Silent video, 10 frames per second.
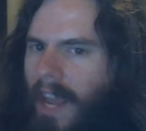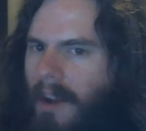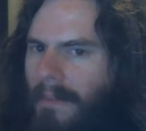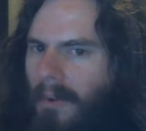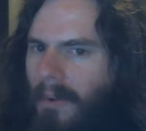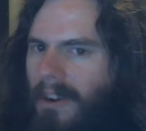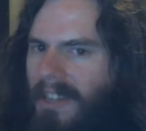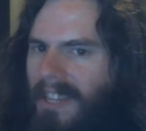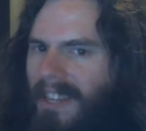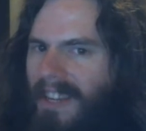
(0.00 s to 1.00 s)

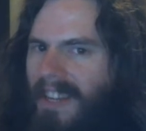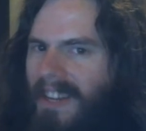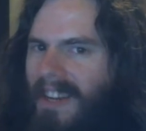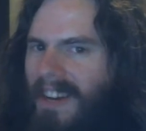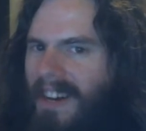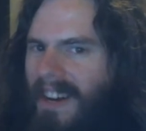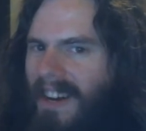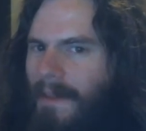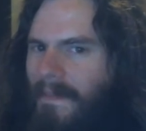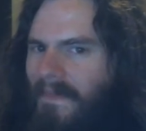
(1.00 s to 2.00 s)
Airport,
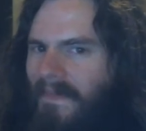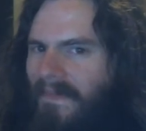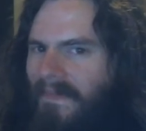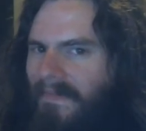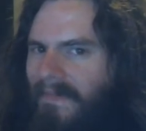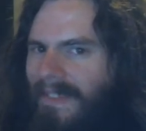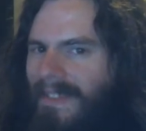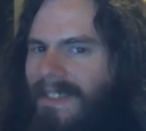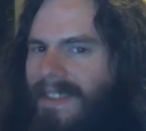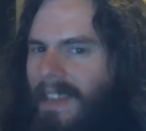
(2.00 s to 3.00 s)
um,
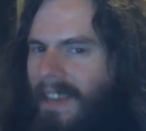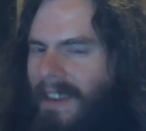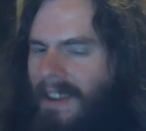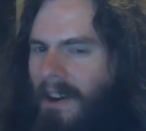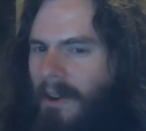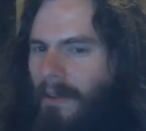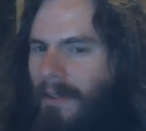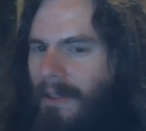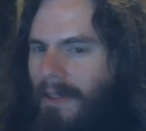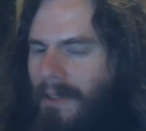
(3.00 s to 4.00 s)
you know,
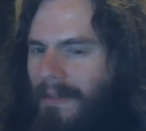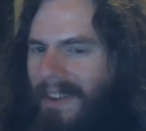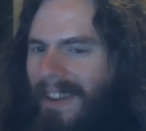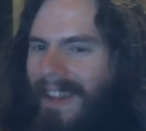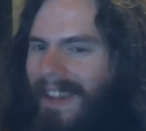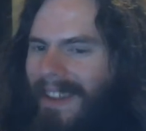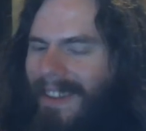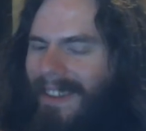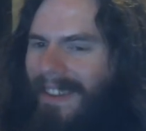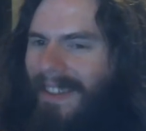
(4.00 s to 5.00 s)
the, the
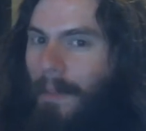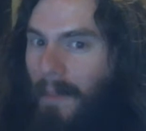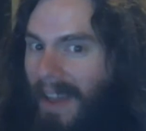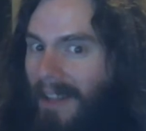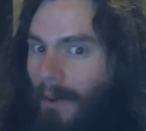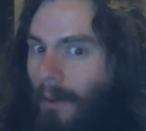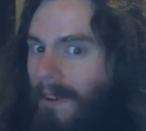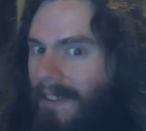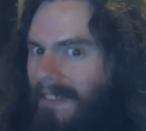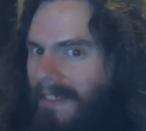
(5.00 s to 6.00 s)
fucking, the pale
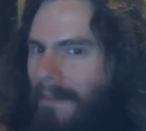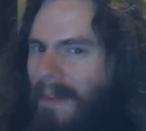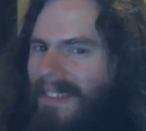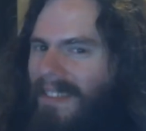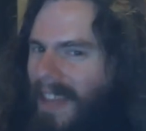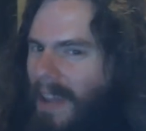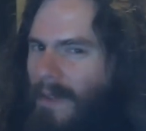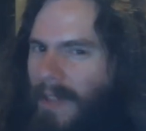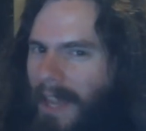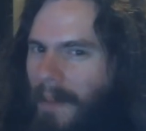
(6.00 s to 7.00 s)
horse, basically
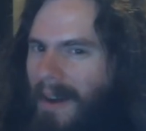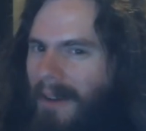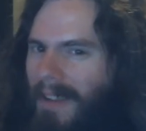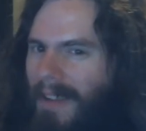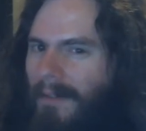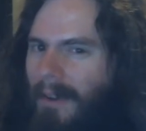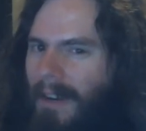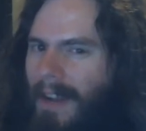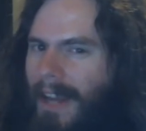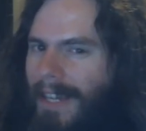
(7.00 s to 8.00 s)
everything about Denver
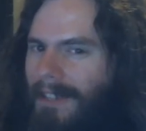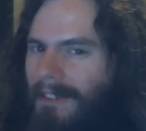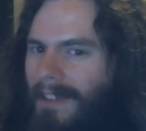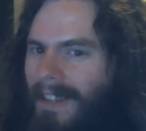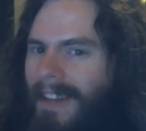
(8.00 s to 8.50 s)
International,